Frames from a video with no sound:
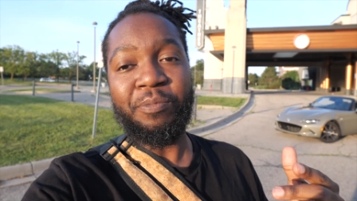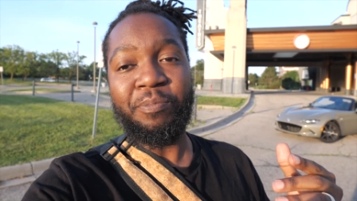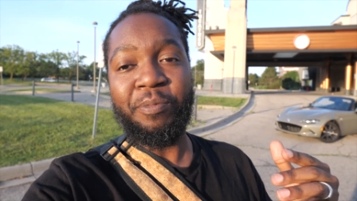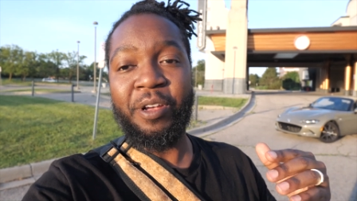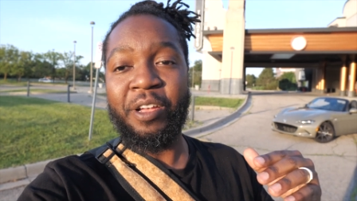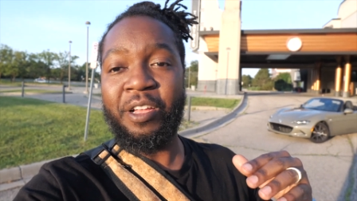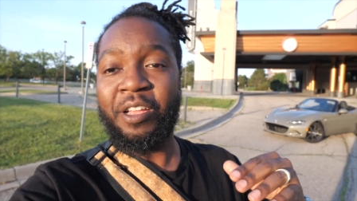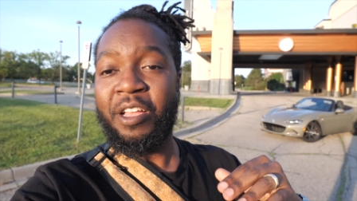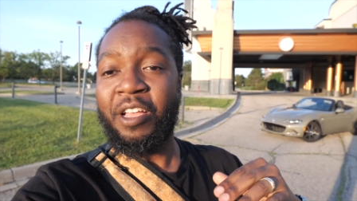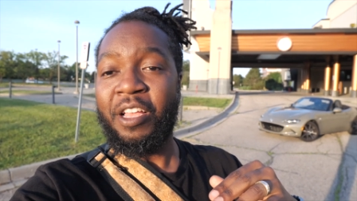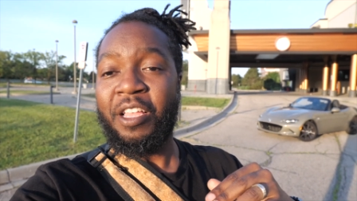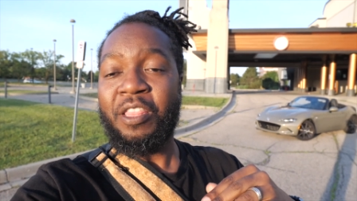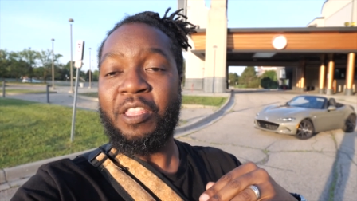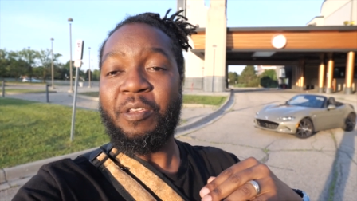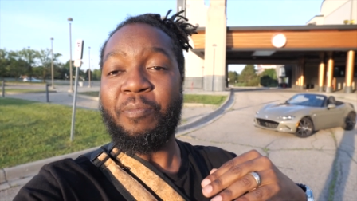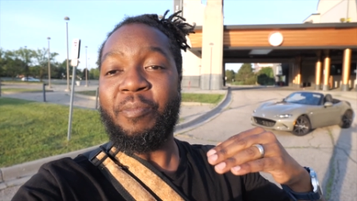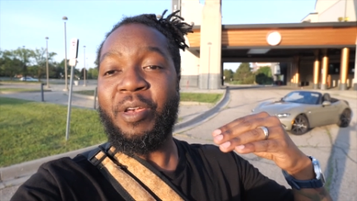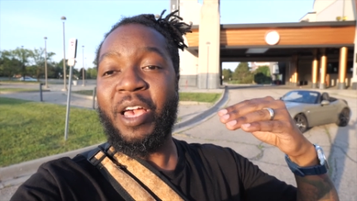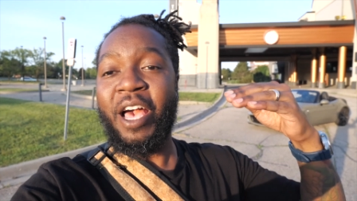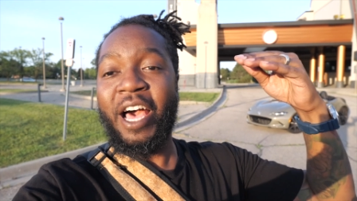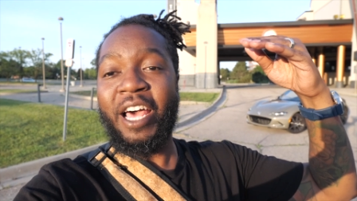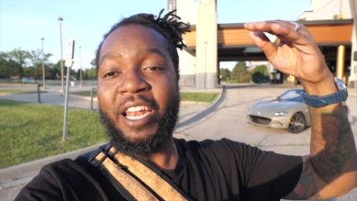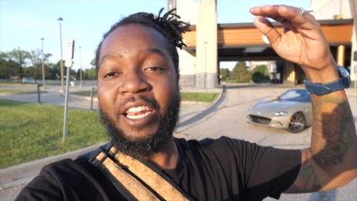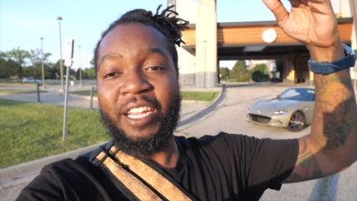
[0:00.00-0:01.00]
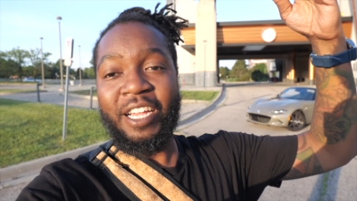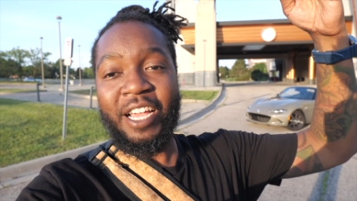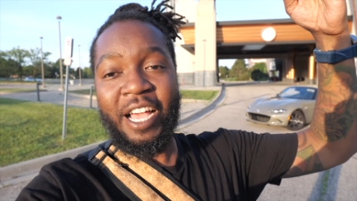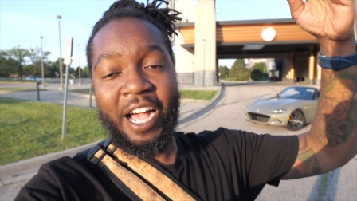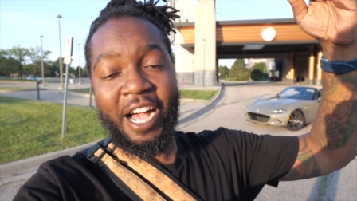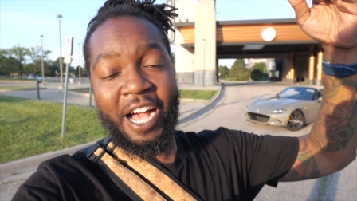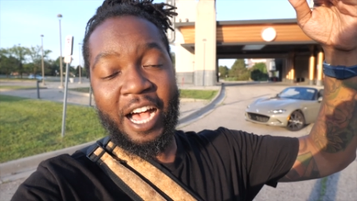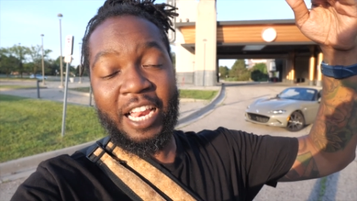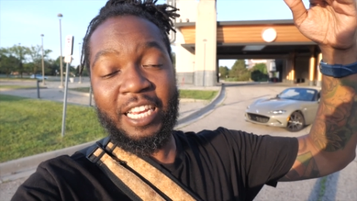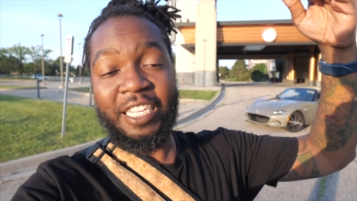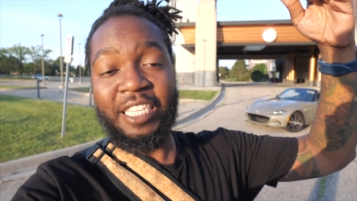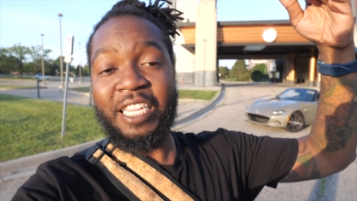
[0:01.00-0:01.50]
but the Miata, I
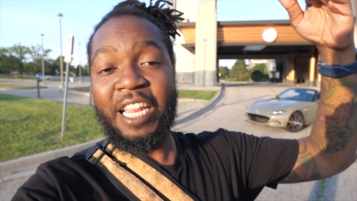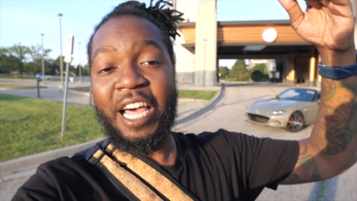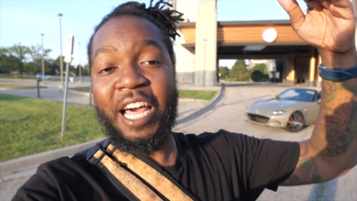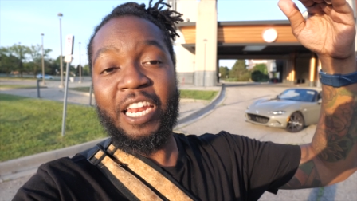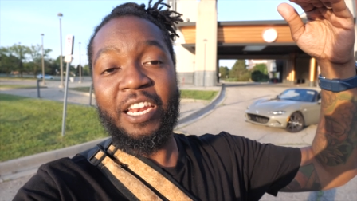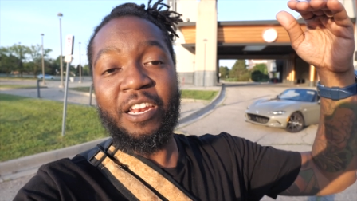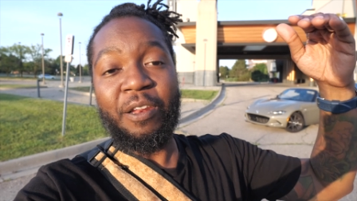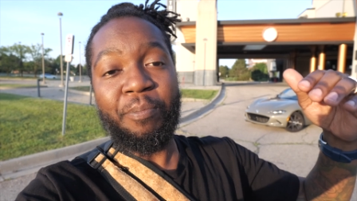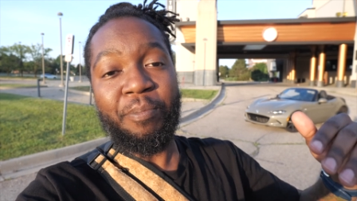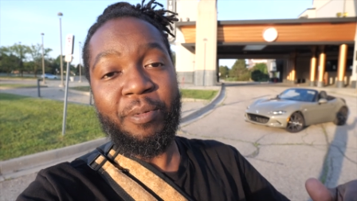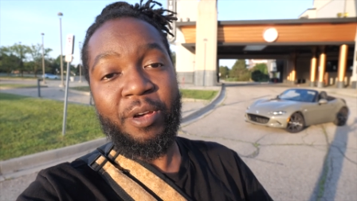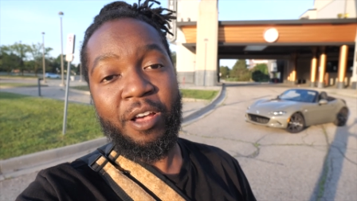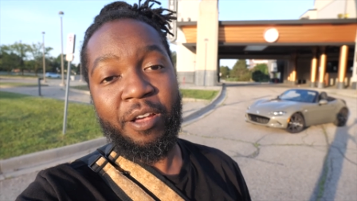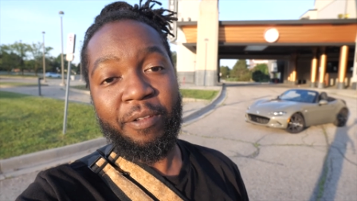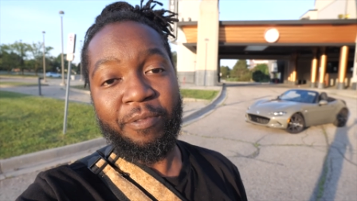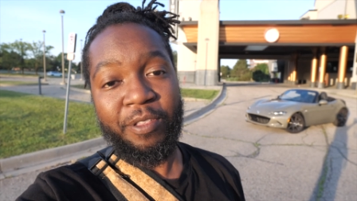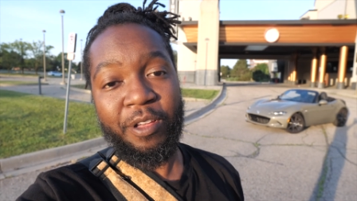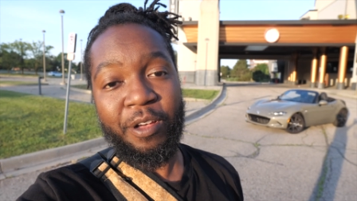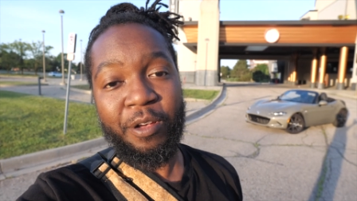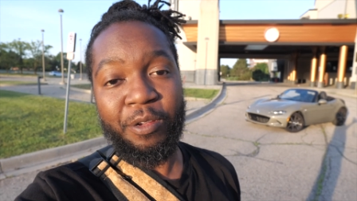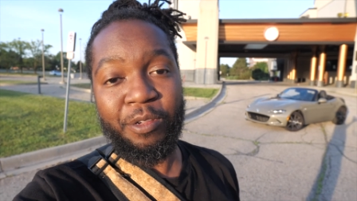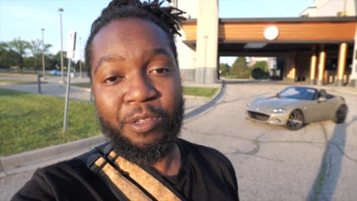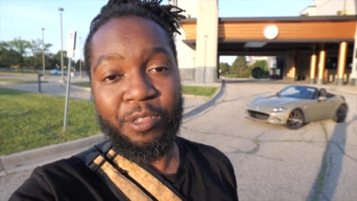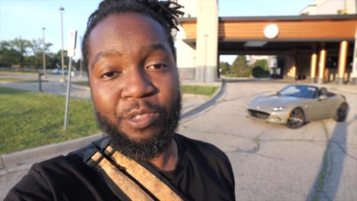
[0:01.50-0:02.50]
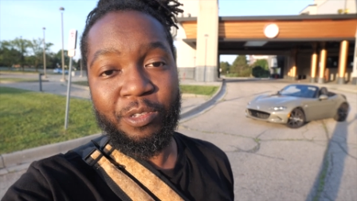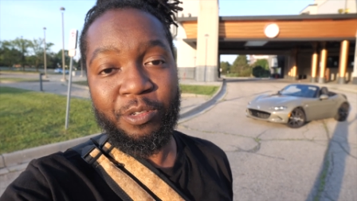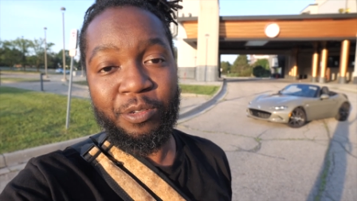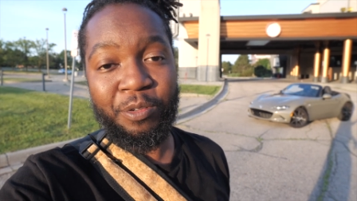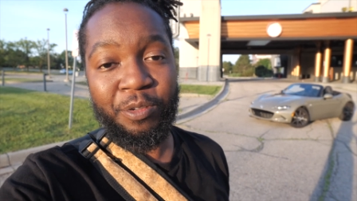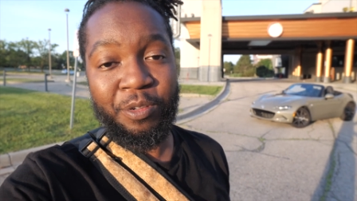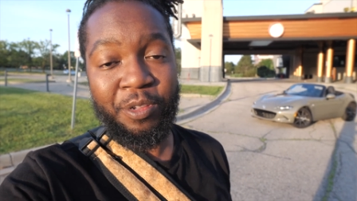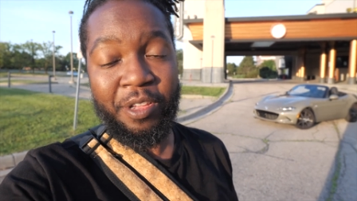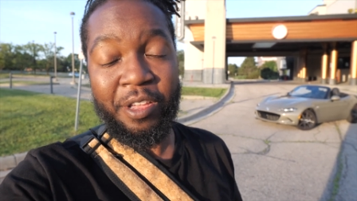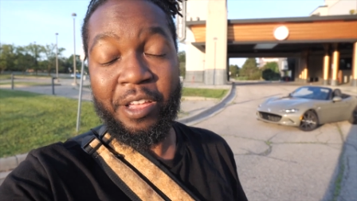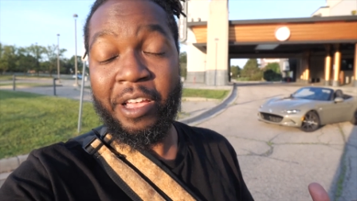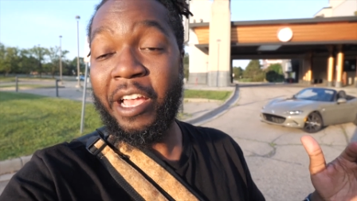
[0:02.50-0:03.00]
got to slide it above those two,